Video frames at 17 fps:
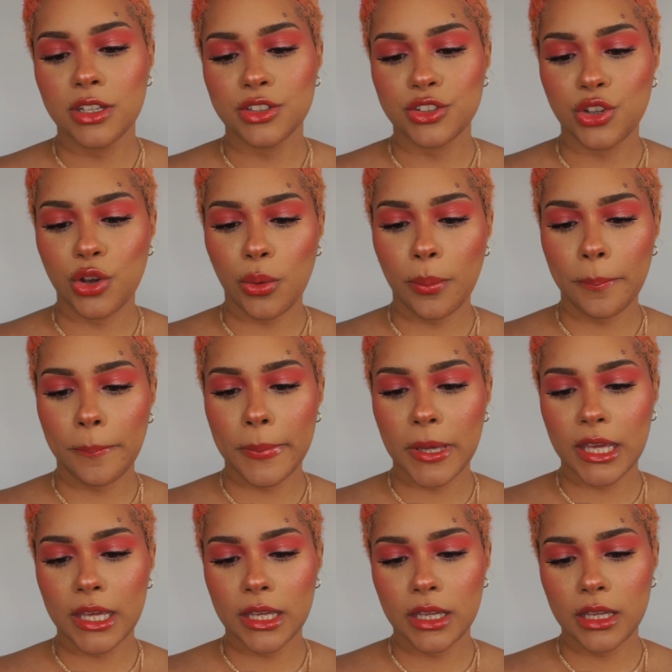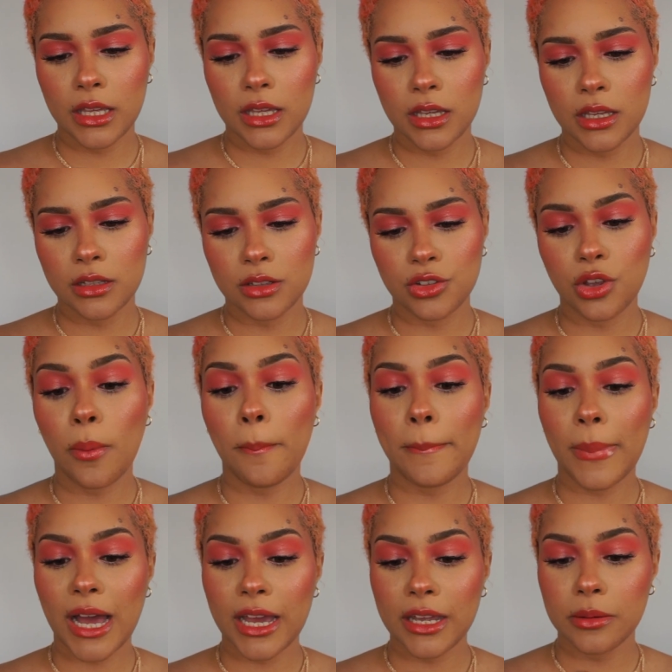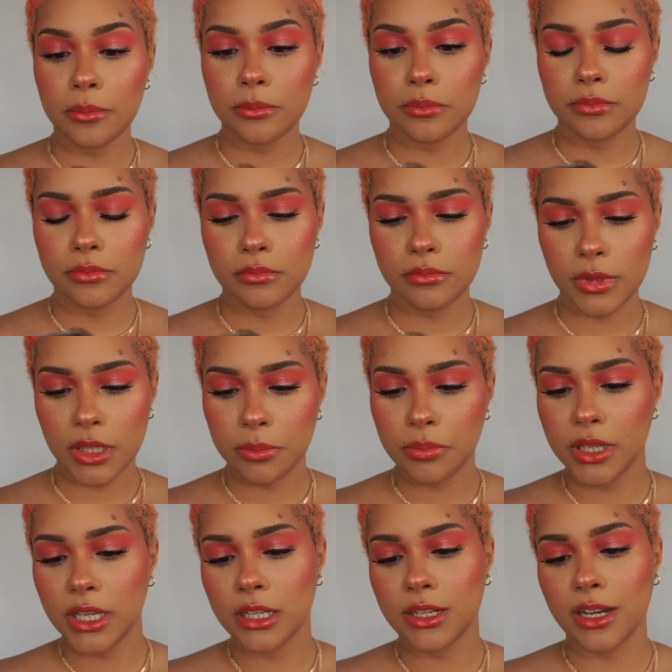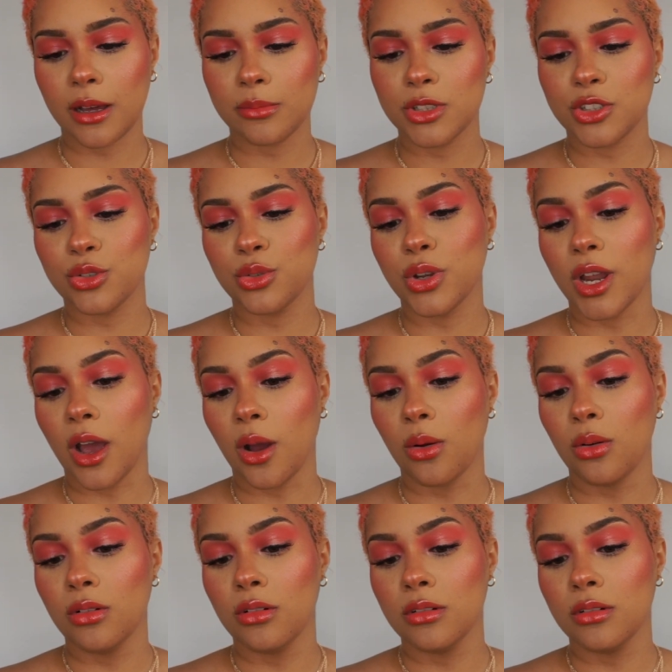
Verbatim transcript: Don't be don't mind me being number two now.